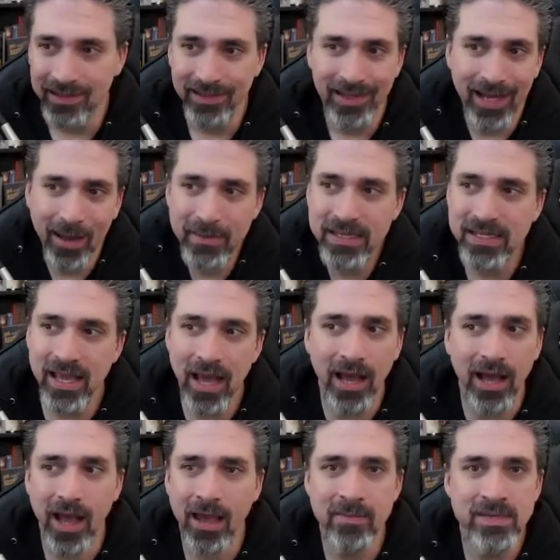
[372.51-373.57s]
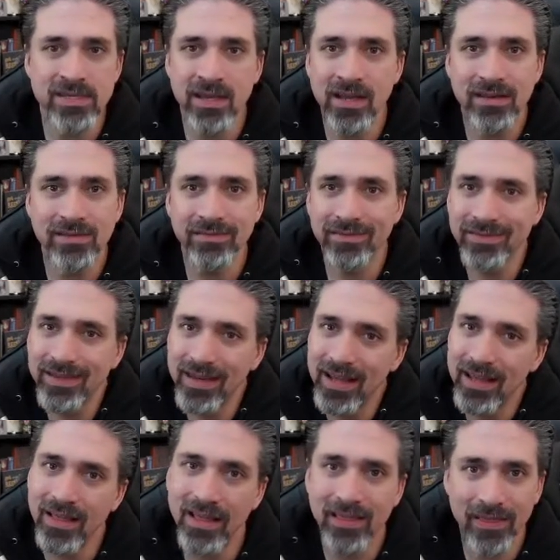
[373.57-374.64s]
I mean, yeah, Amazon,
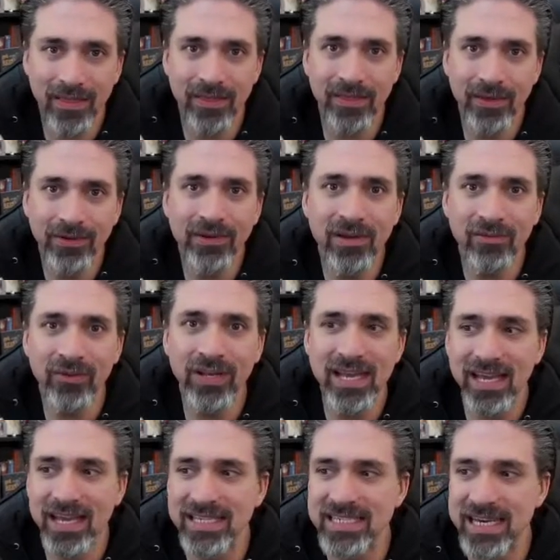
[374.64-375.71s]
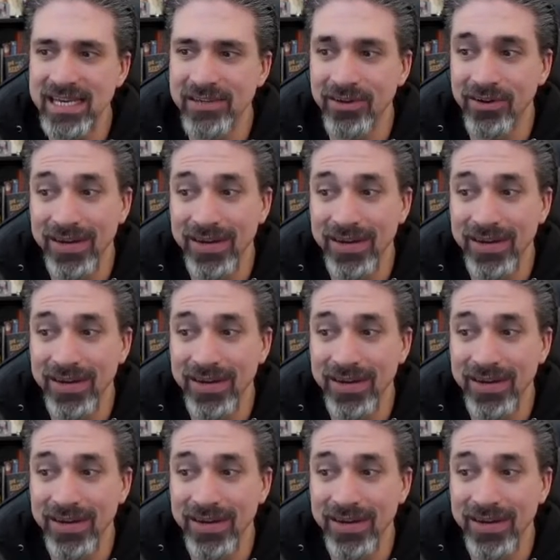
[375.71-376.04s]
they're definitely a contender.